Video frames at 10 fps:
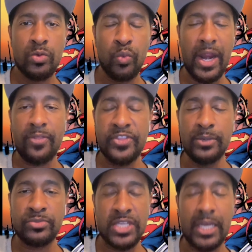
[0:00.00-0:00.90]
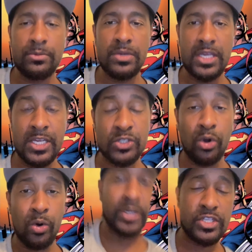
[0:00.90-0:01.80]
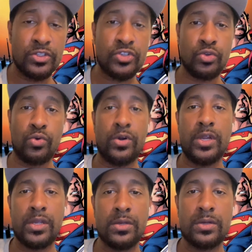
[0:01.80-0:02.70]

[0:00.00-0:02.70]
without them telling me his origin story?